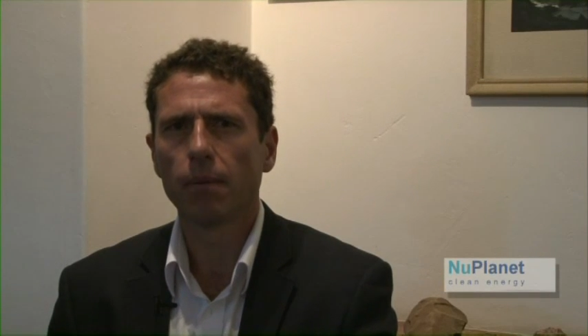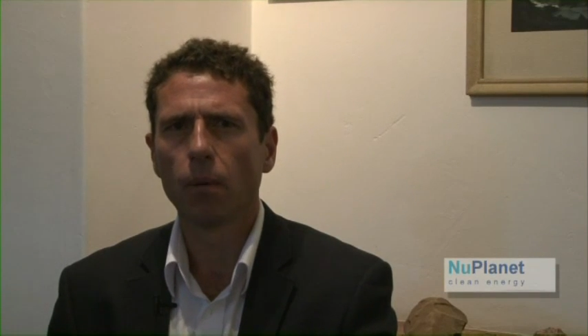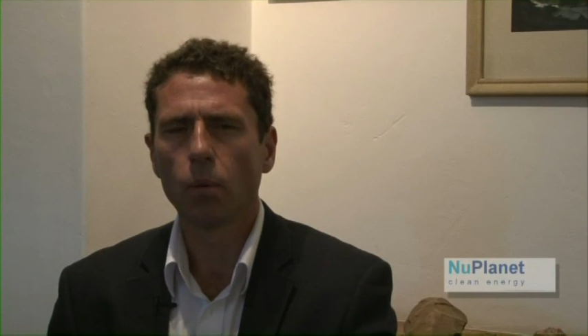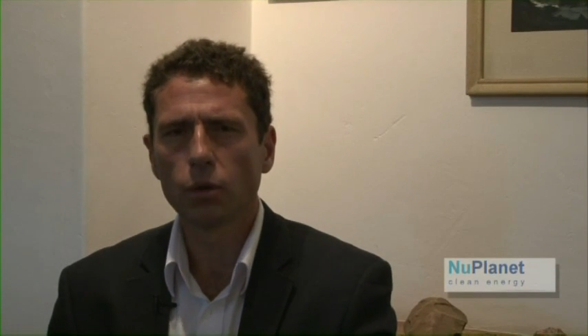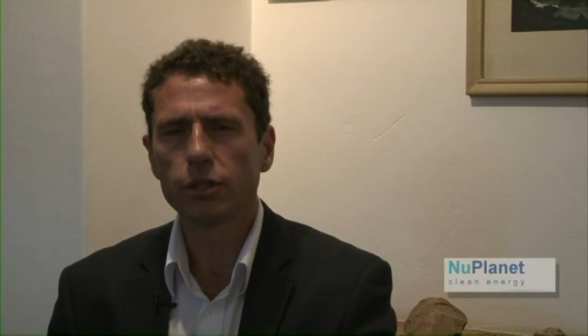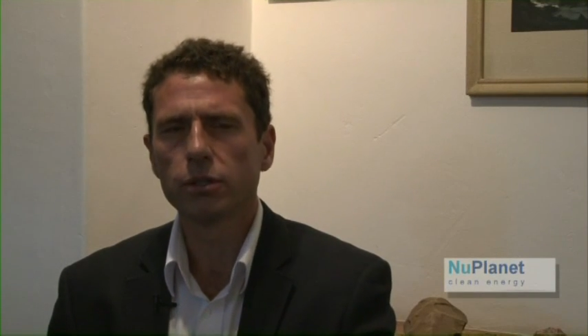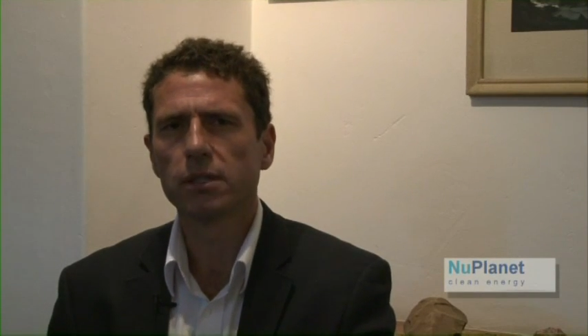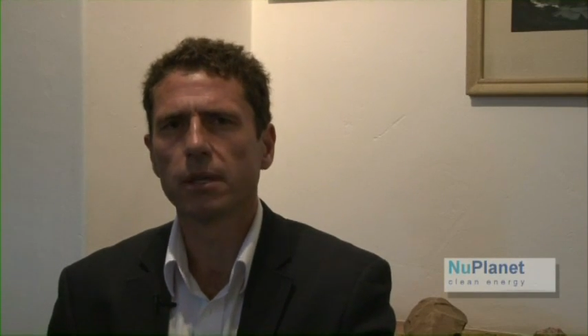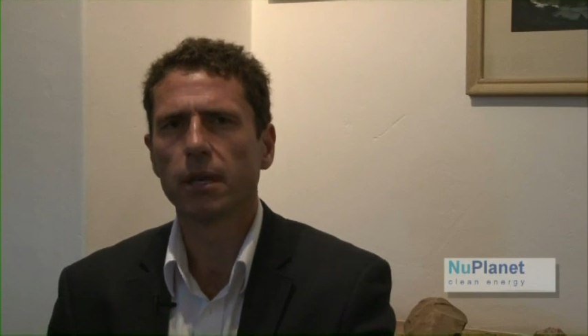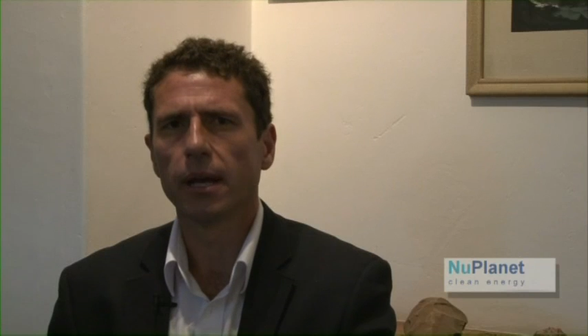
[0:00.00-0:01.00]
water
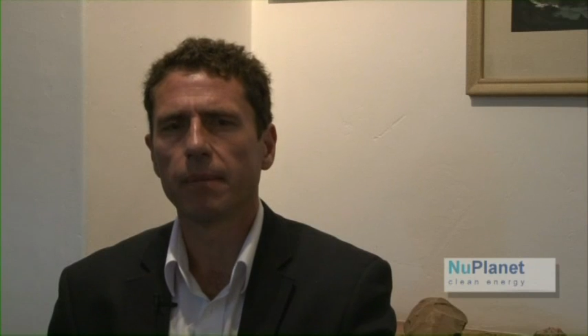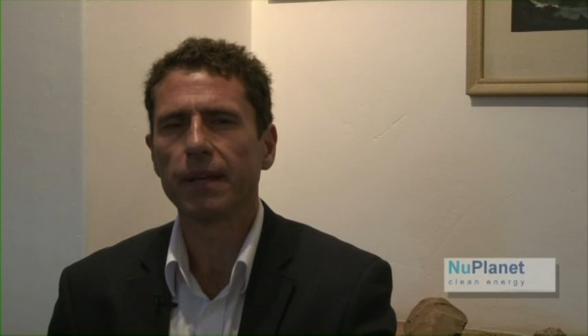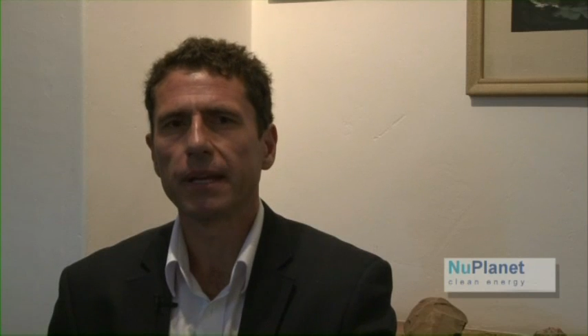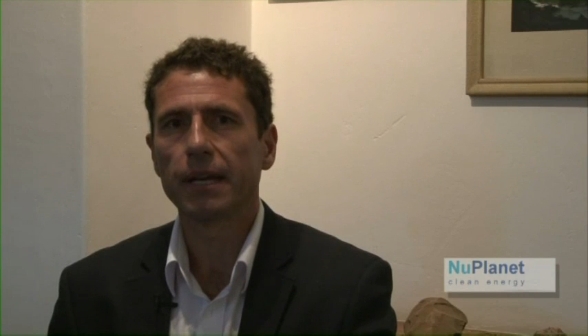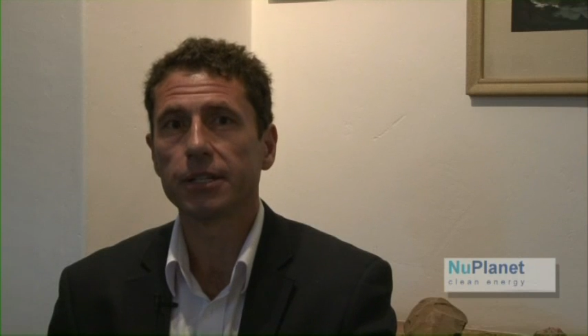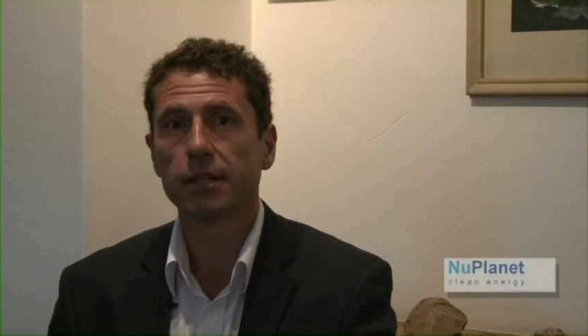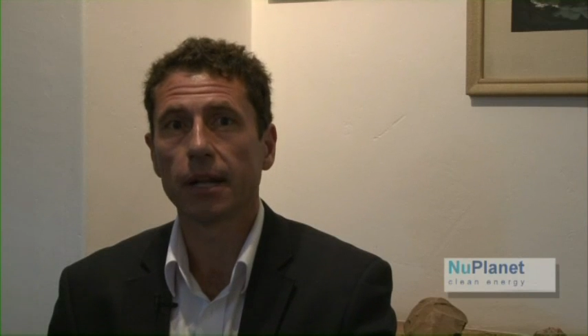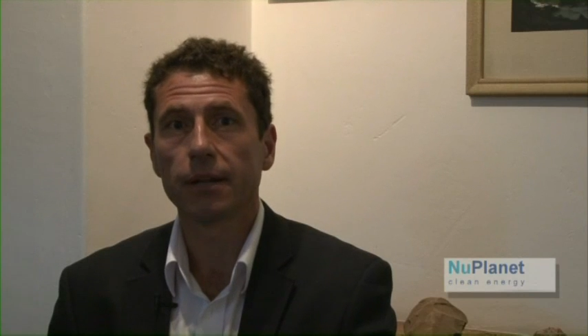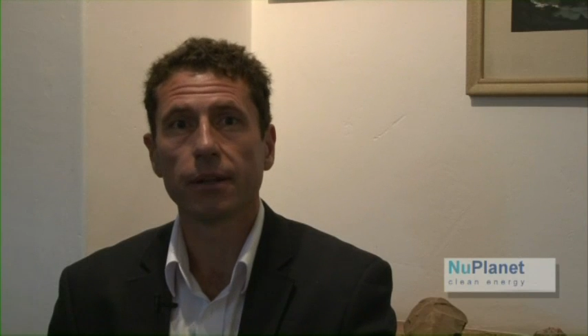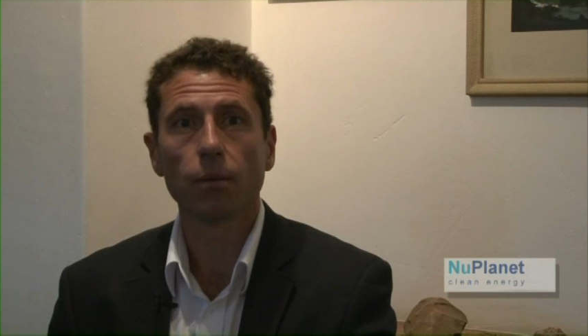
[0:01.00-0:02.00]
use application
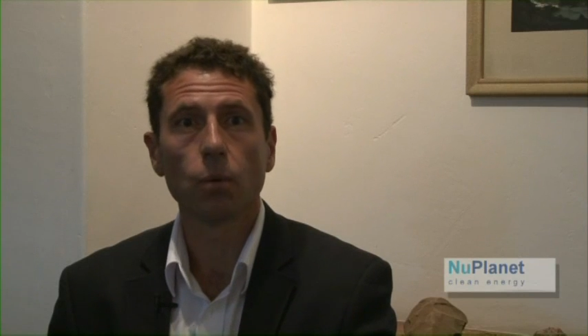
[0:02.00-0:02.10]
under the